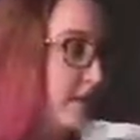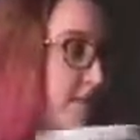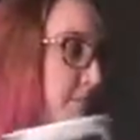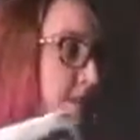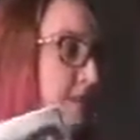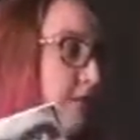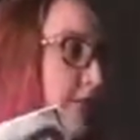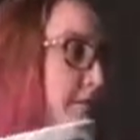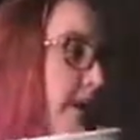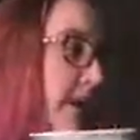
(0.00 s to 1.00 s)
because
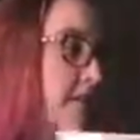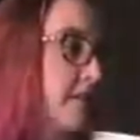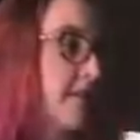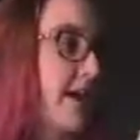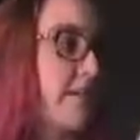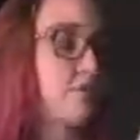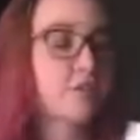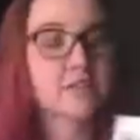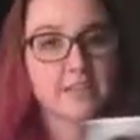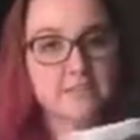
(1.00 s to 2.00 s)
going back to that
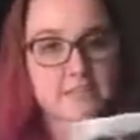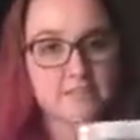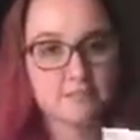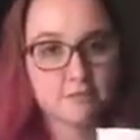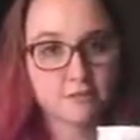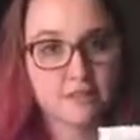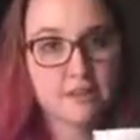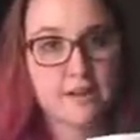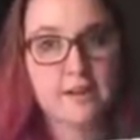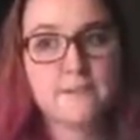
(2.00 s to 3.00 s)
connected discourse
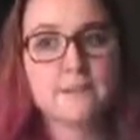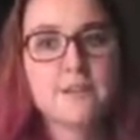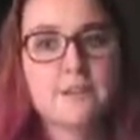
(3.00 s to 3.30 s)
area,